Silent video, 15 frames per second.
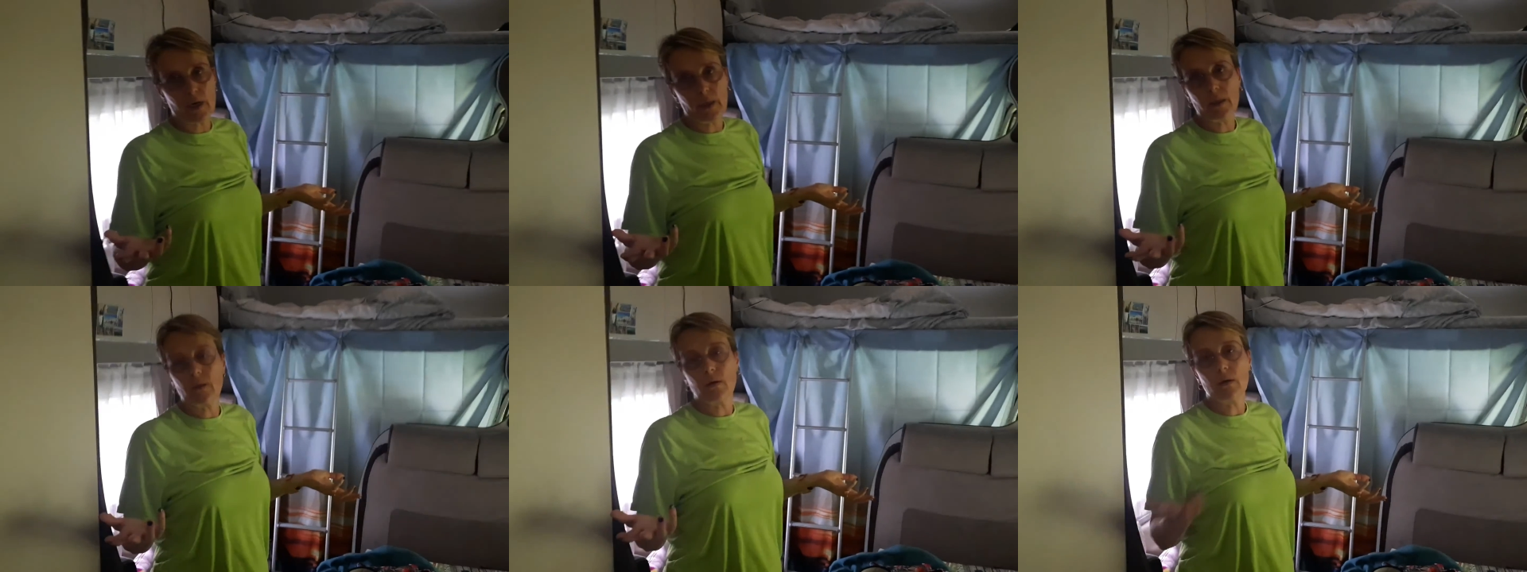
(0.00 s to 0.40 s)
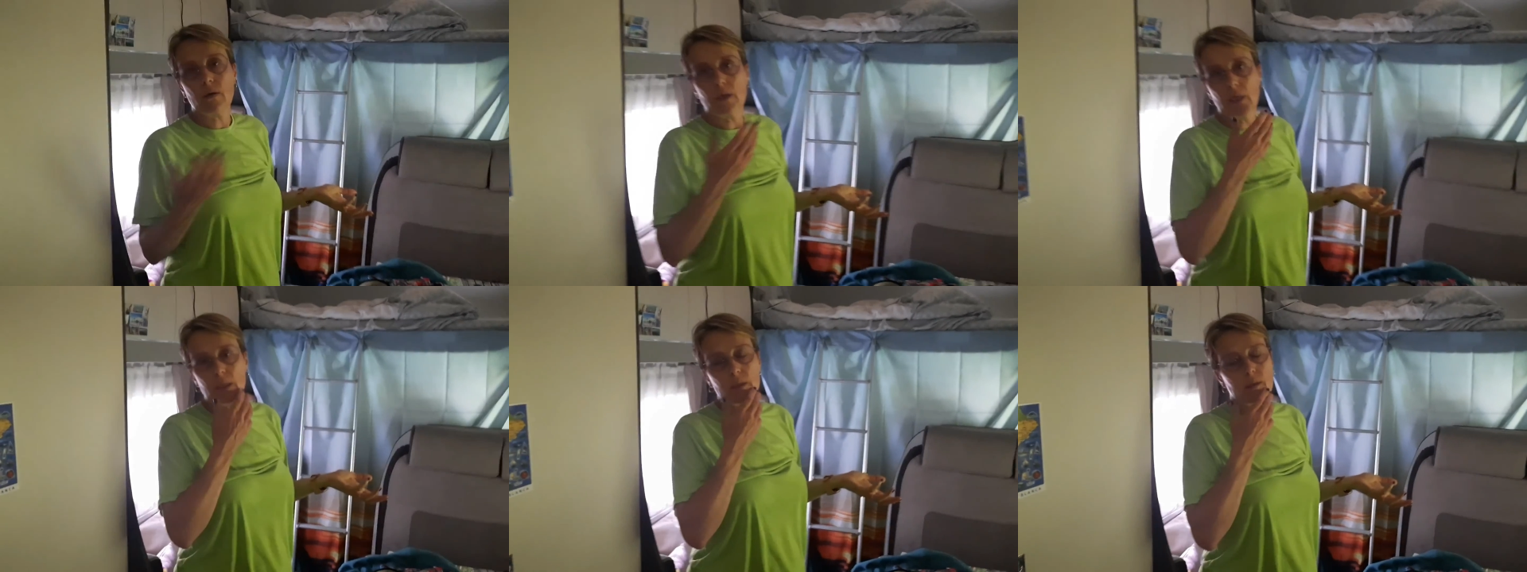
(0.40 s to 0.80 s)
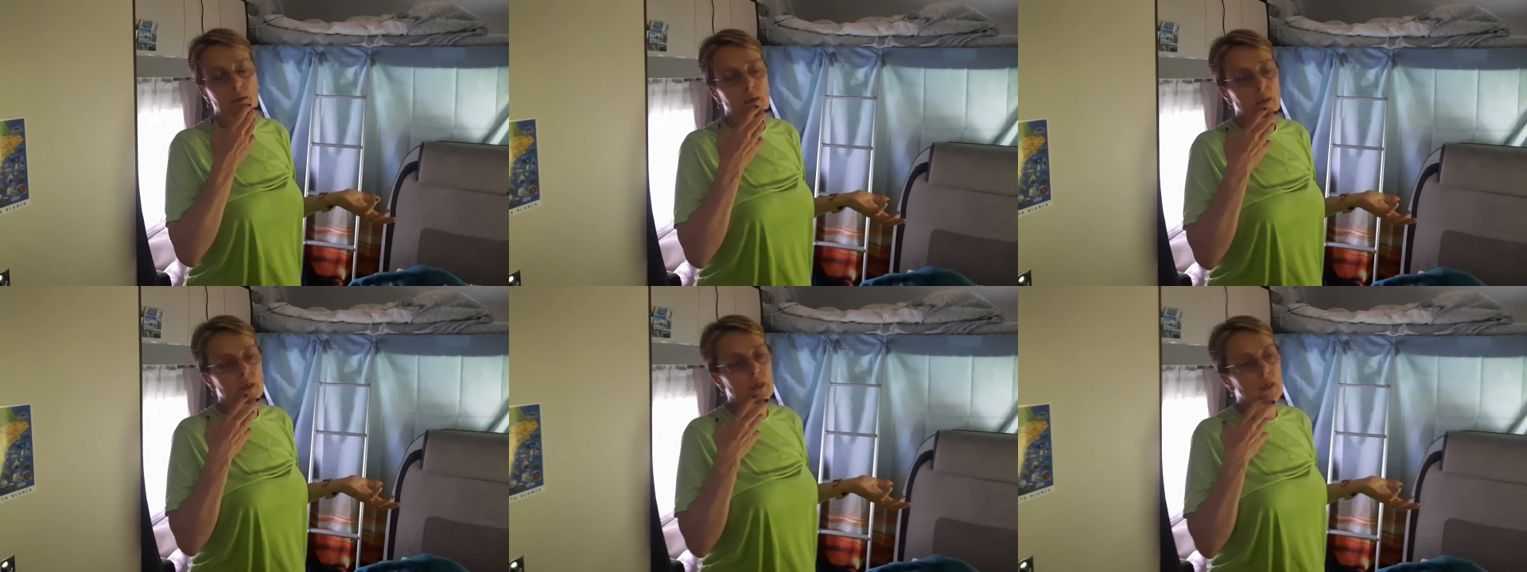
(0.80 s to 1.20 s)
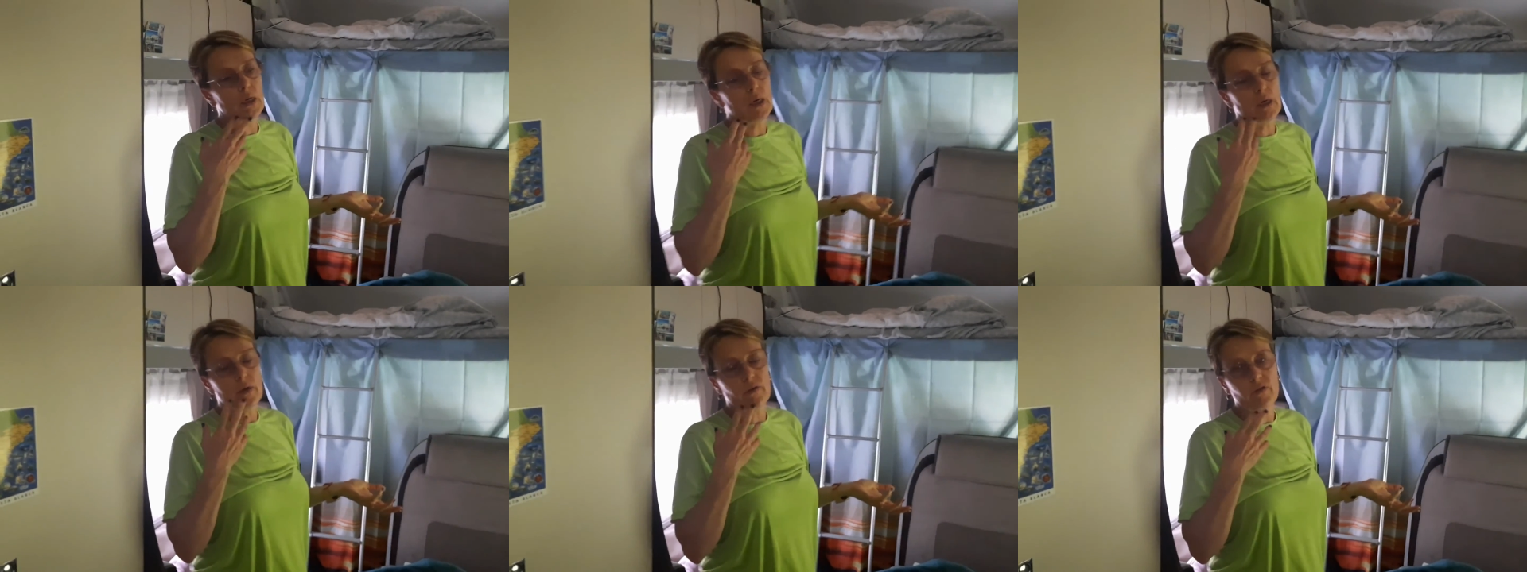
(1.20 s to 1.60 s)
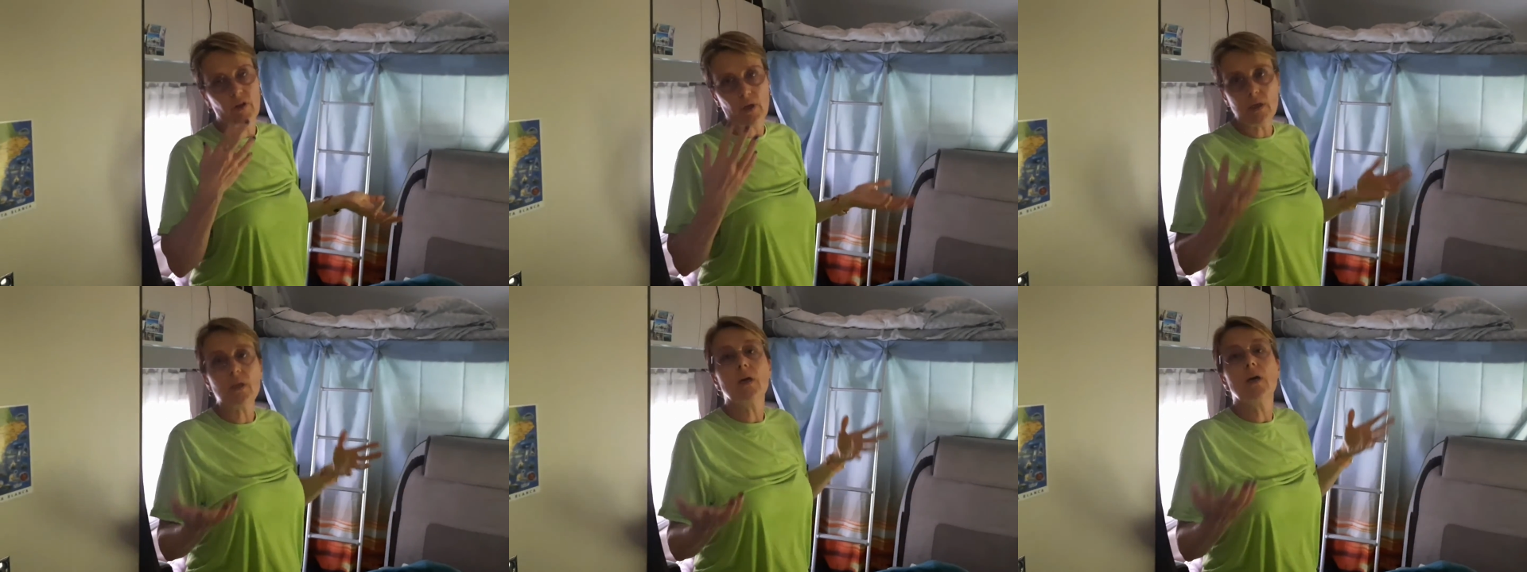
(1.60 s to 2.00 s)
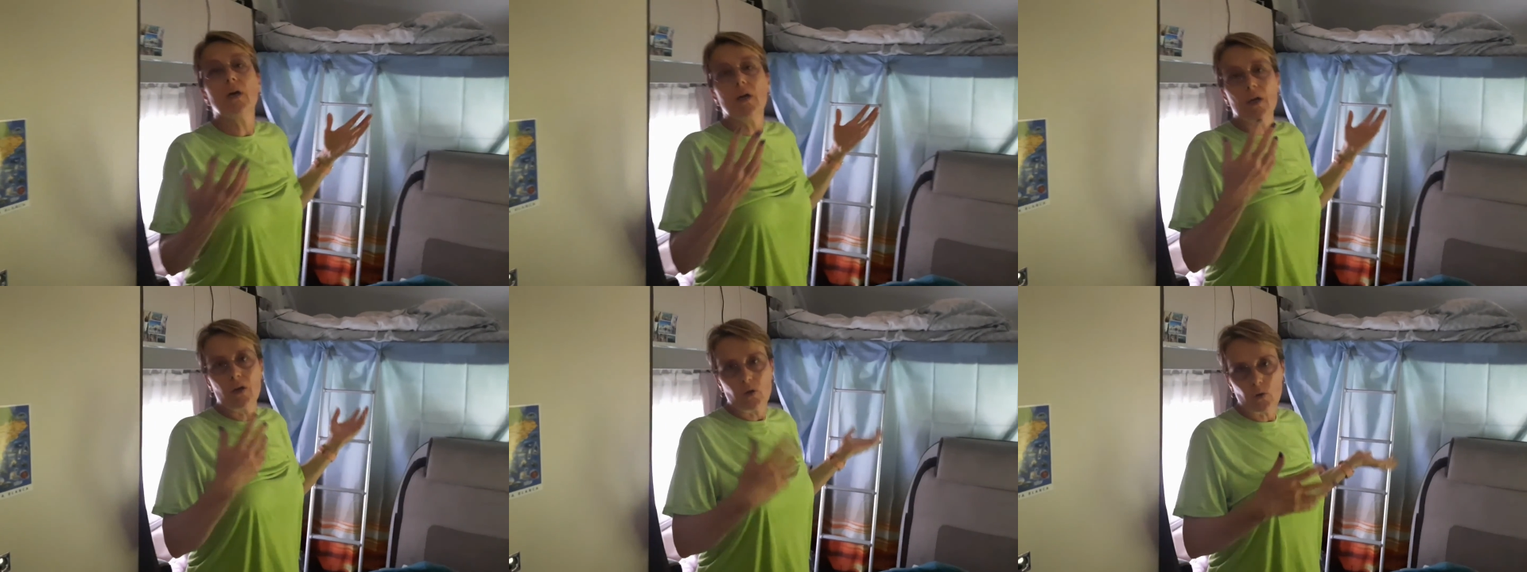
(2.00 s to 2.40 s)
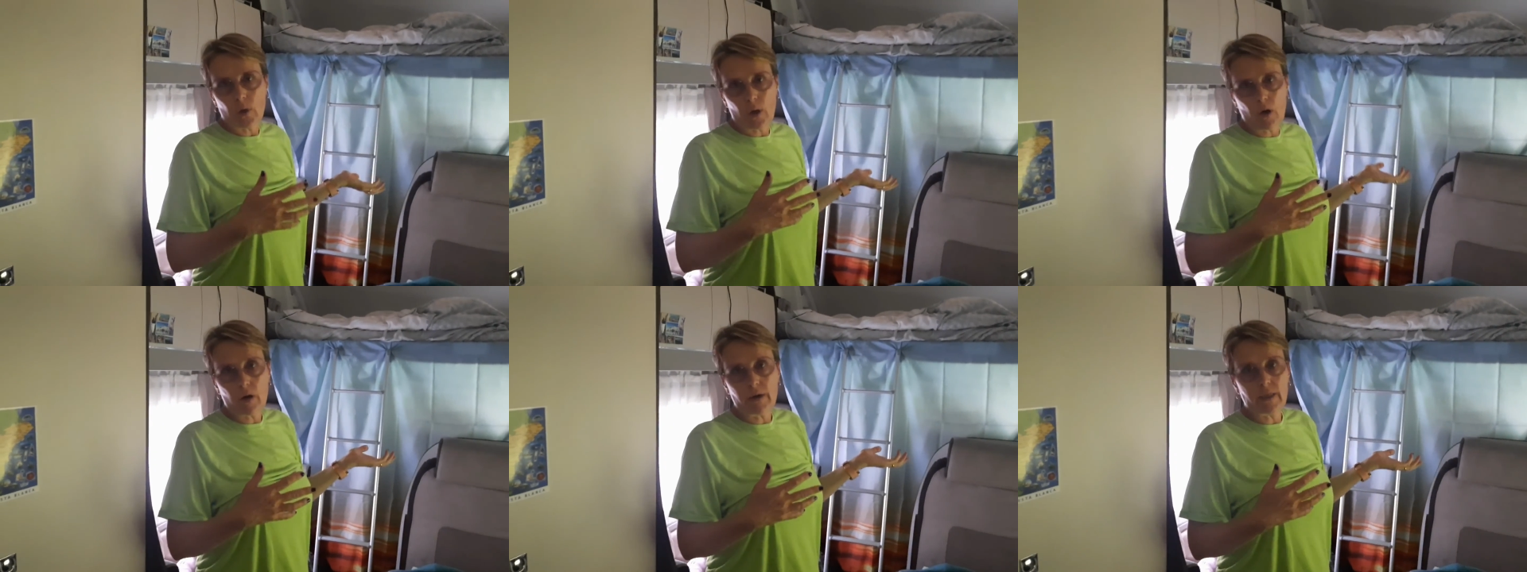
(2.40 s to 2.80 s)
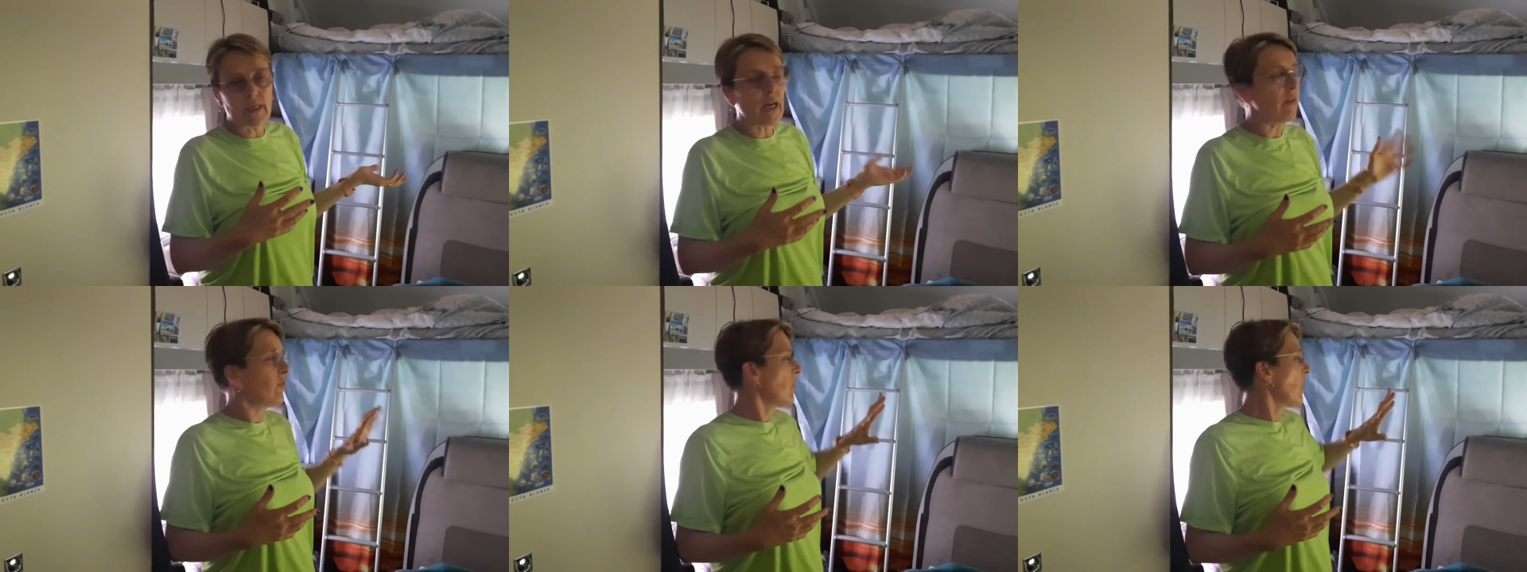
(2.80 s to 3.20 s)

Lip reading: in the sun. You know how hot it gets.